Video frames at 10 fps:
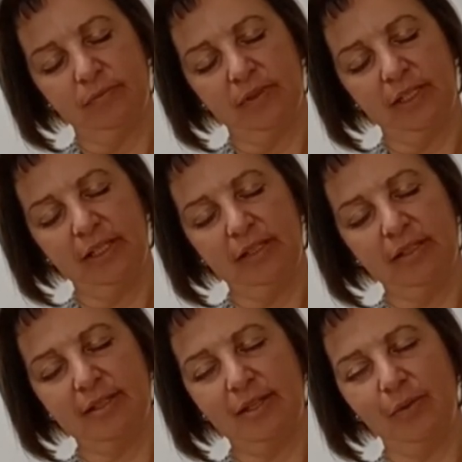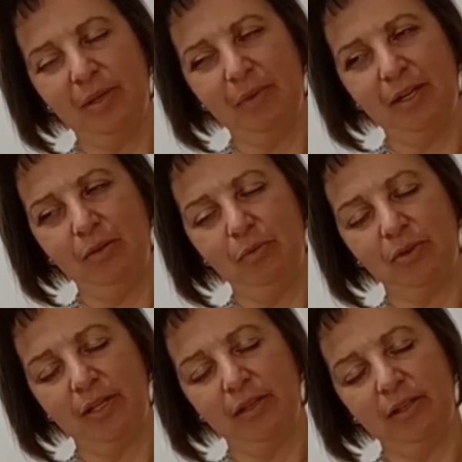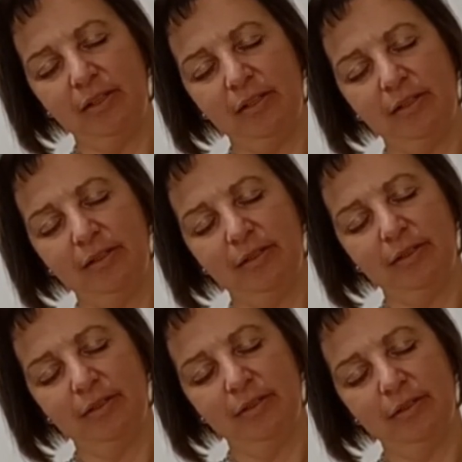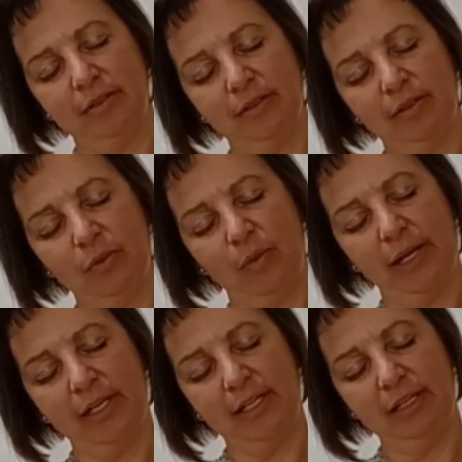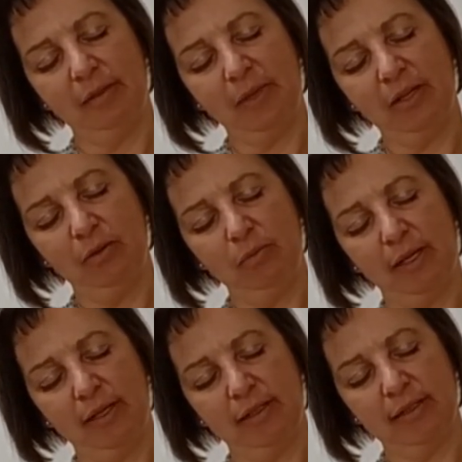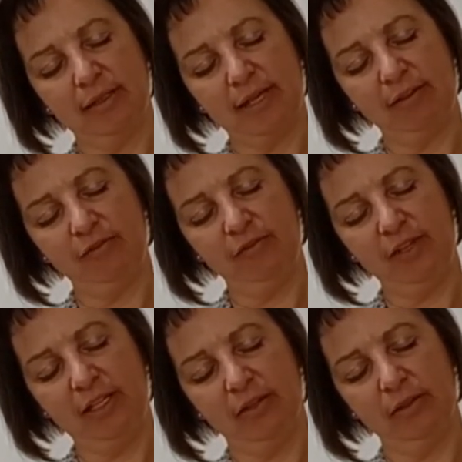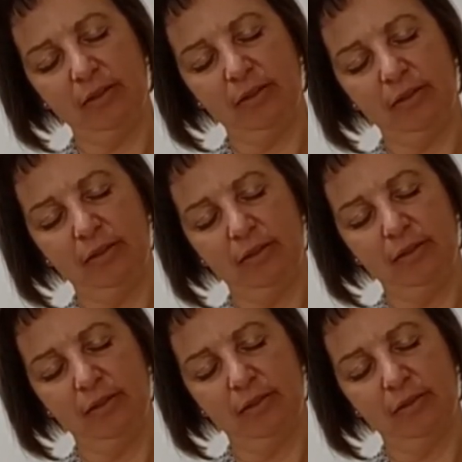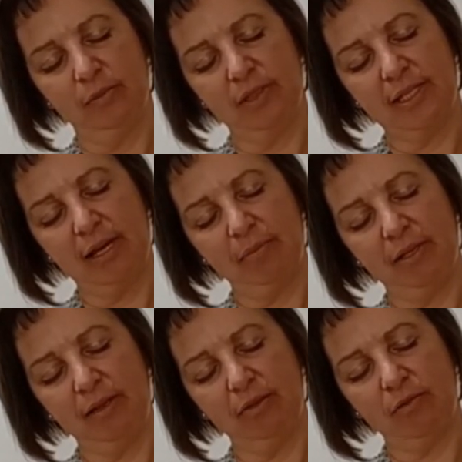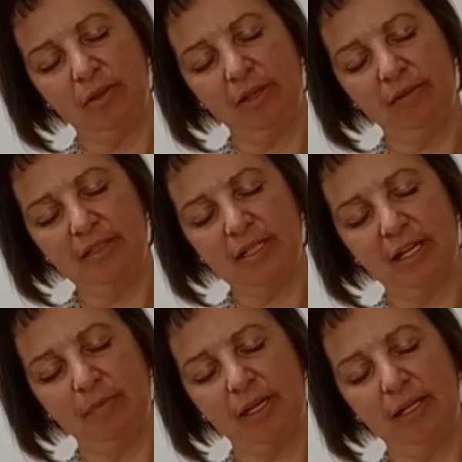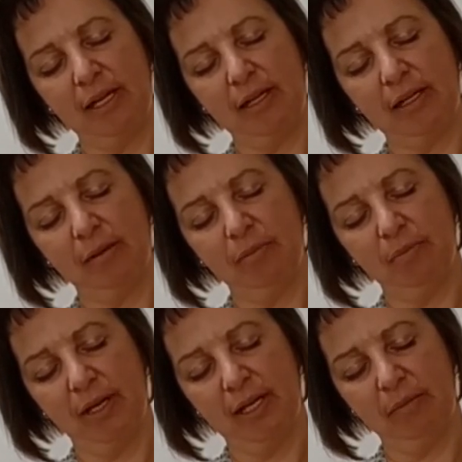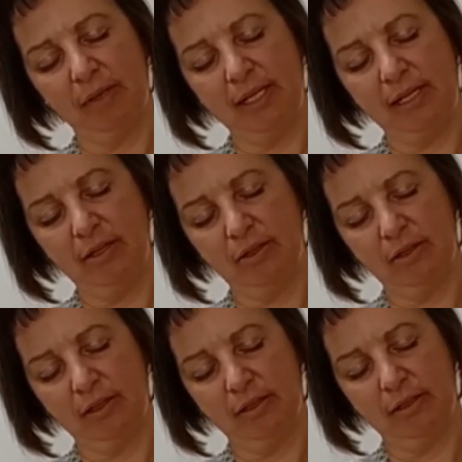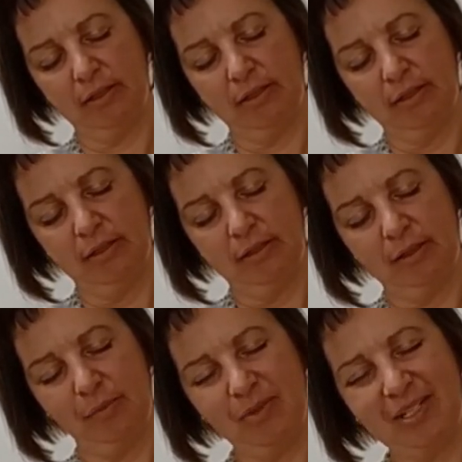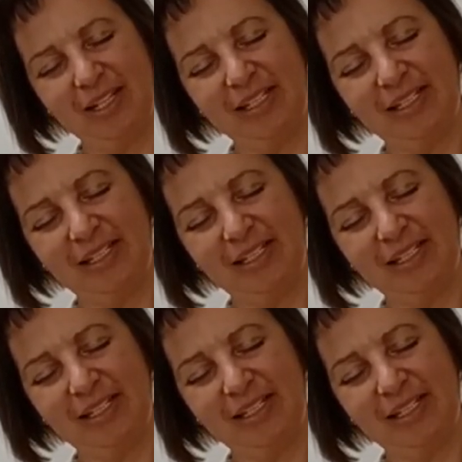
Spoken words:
Again, slowing my own breathing, quieting in my own mind as I feel what's happening through the left side of my neck, up behind my ear. Almost like a